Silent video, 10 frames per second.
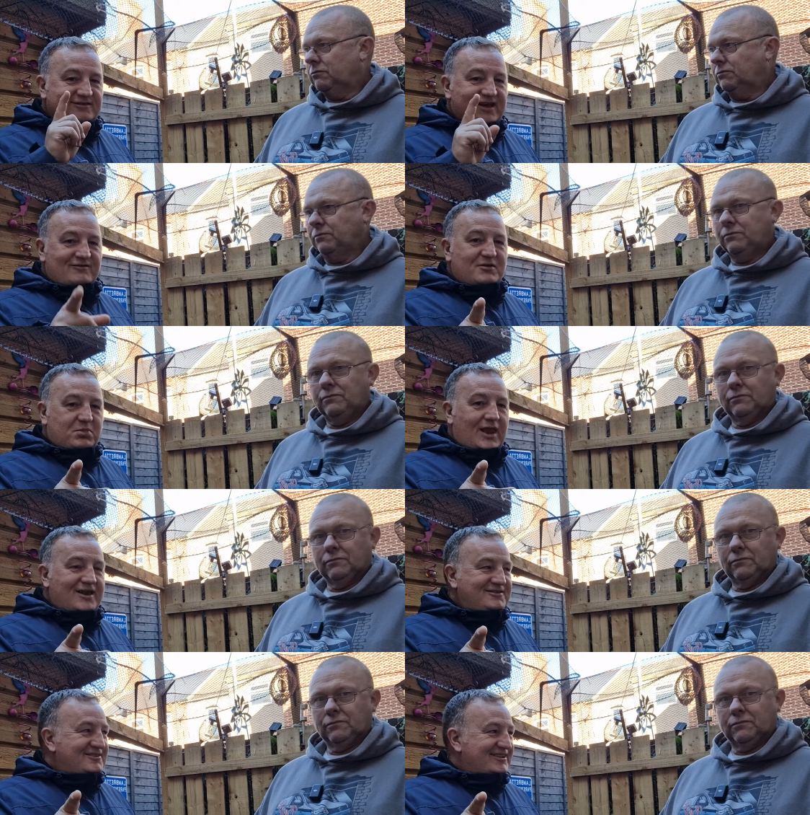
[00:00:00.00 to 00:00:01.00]
Speaker 1: They have a
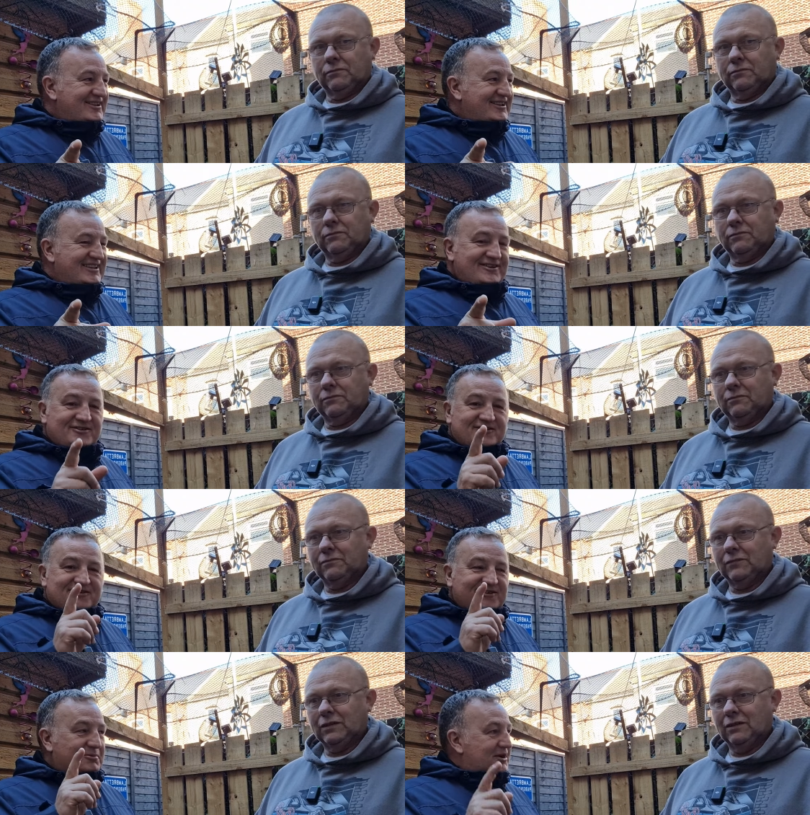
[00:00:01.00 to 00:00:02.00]
plan.
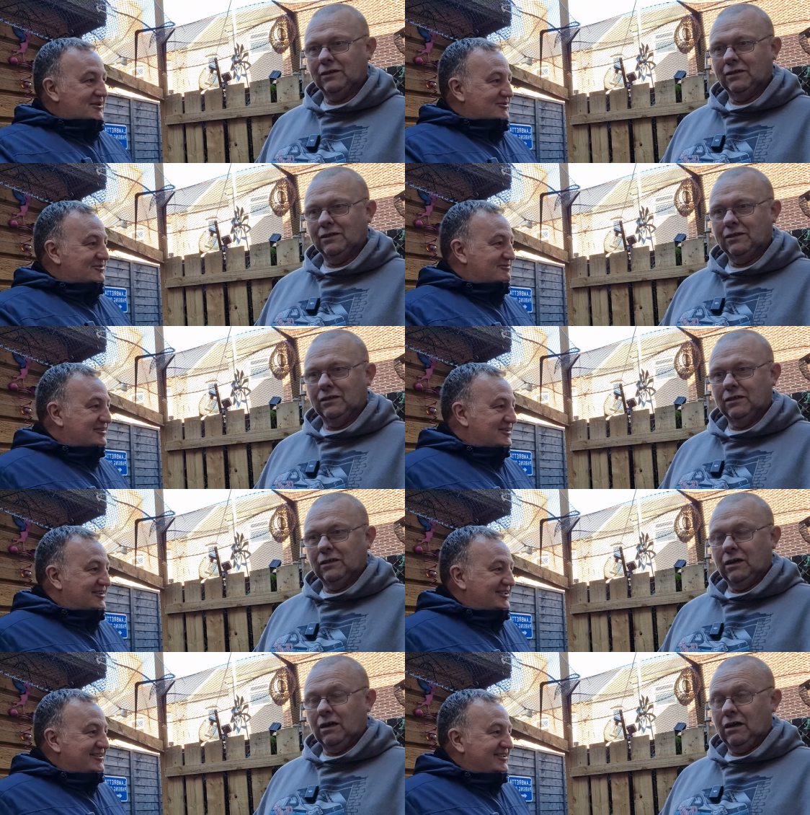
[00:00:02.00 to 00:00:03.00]
You're buying another
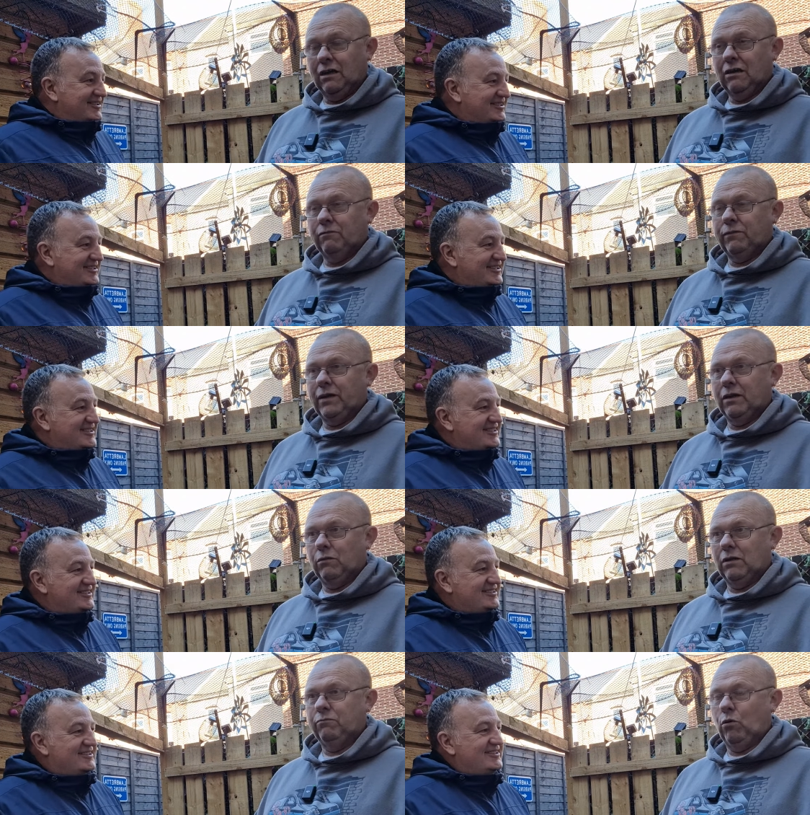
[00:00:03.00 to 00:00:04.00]
vehicle, aren't you? I have.
Speaker 2: Uh,
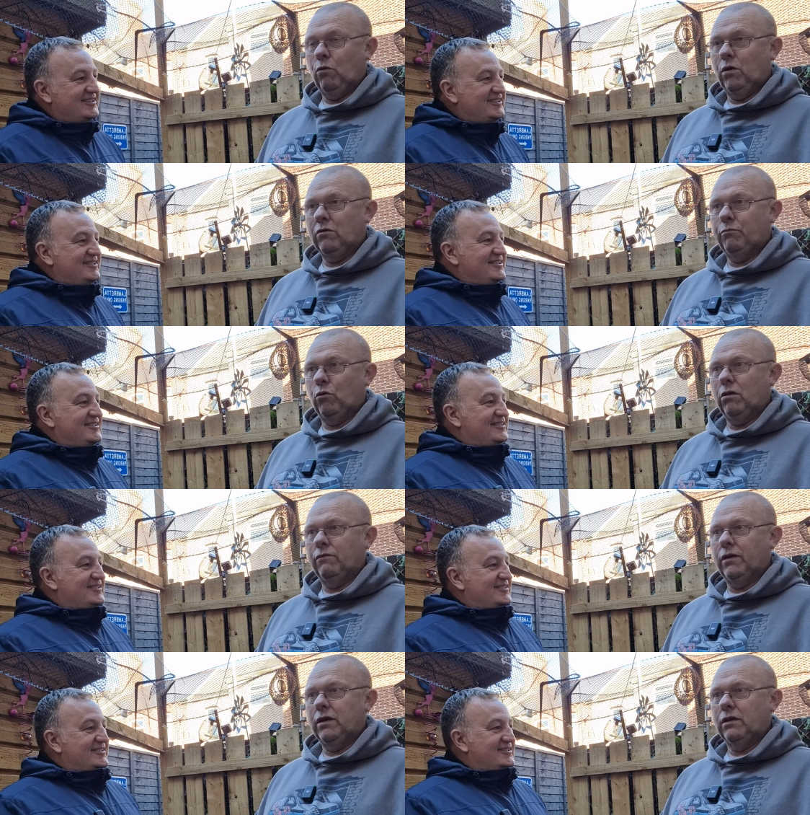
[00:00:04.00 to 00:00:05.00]
well, I've bought one. I've bought a
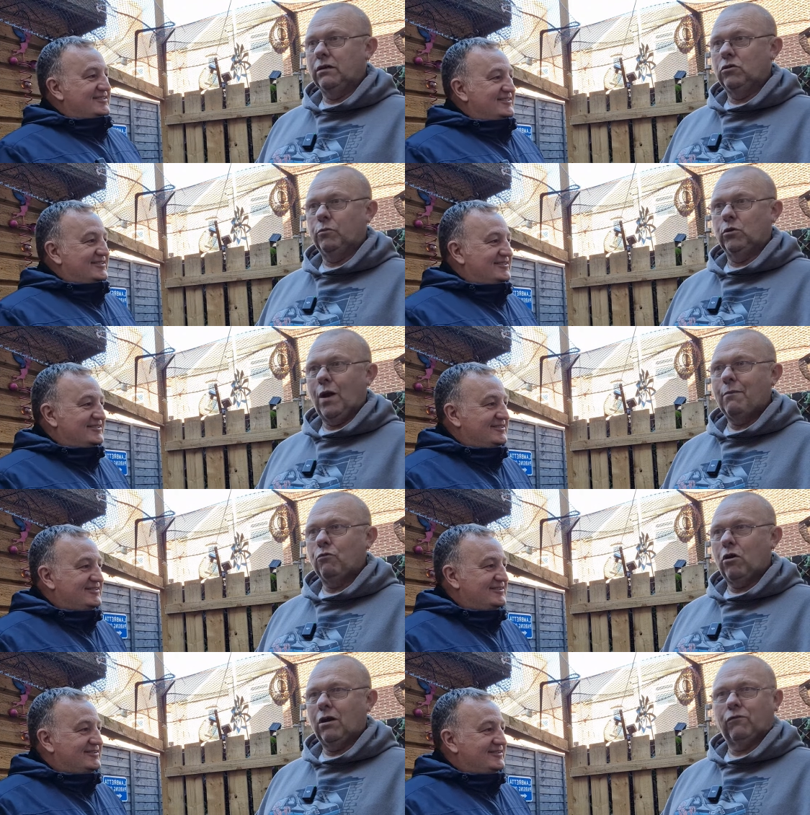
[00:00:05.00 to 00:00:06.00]
VW
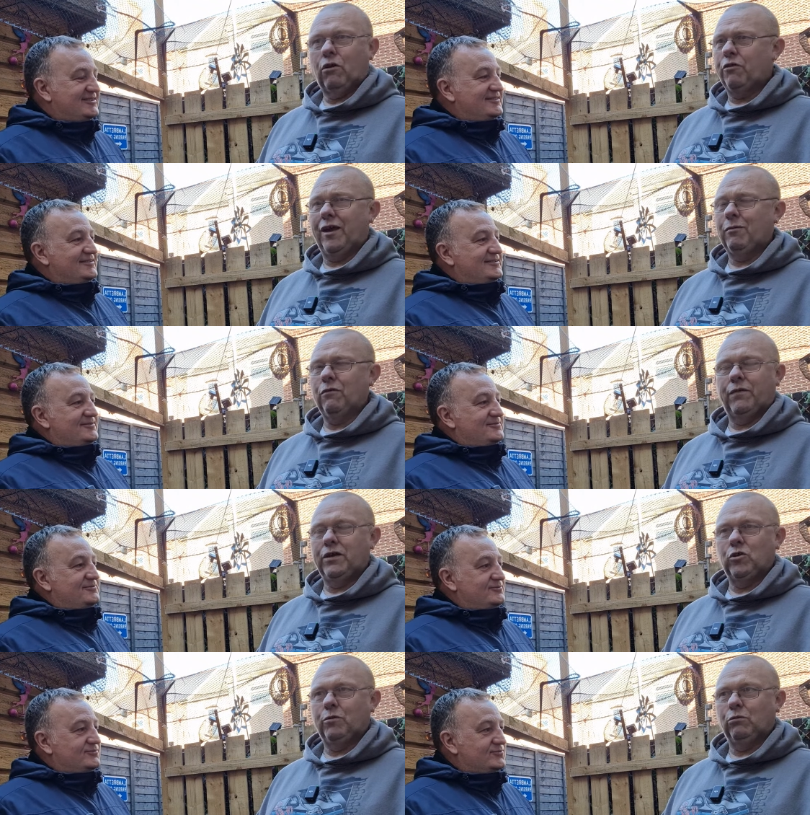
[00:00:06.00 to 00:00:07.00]
Amarok. I've got a thing about
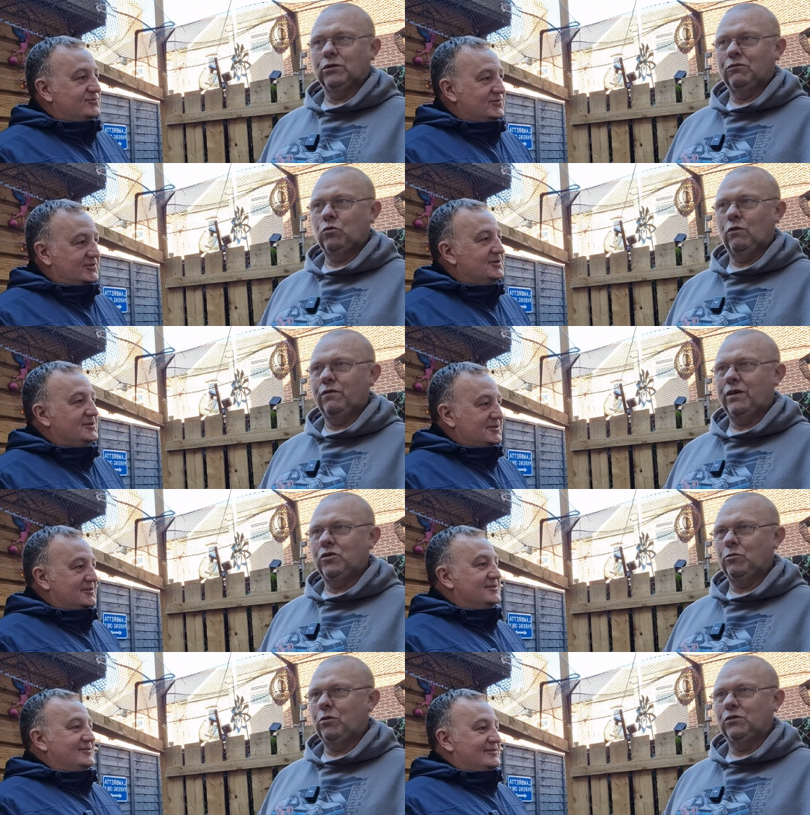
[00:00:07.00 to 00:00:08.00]
VWs. I've drove
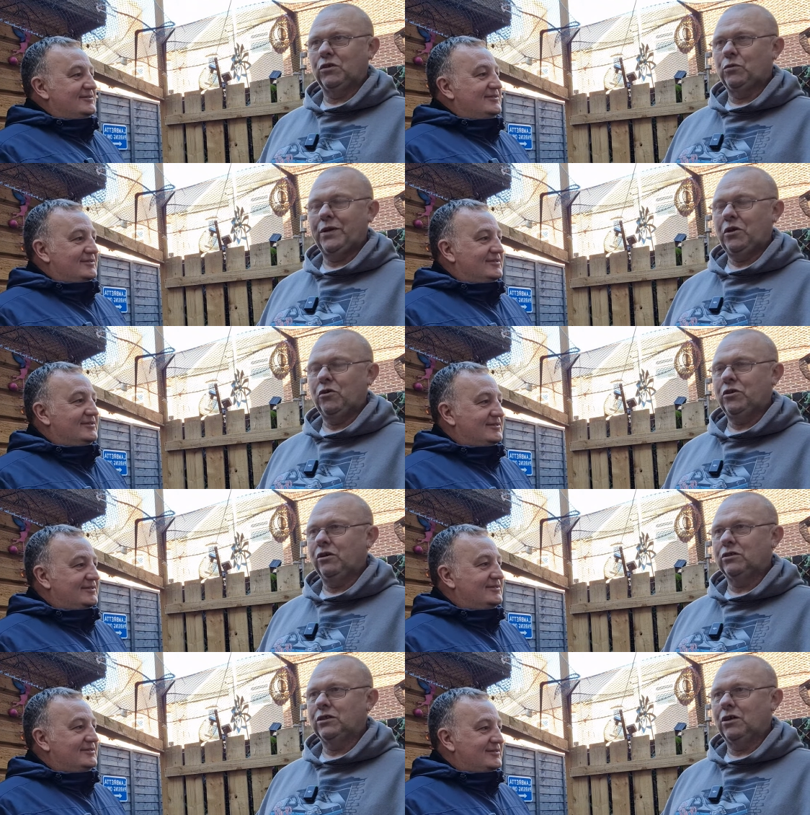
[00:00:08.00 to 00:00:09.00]
VWs for 20 odd
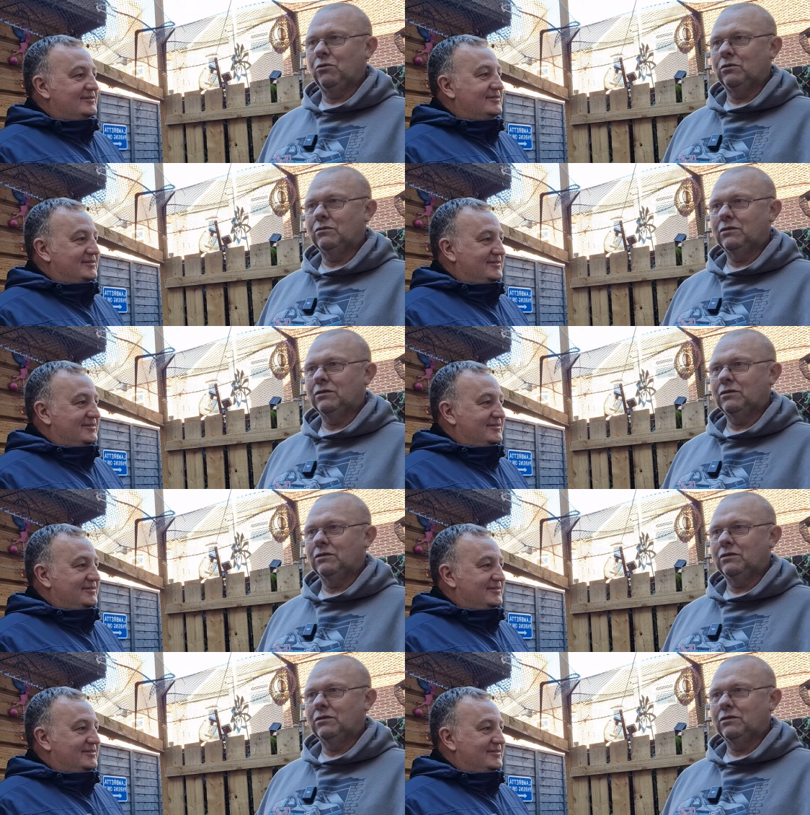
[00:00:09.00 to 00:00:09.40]
years now.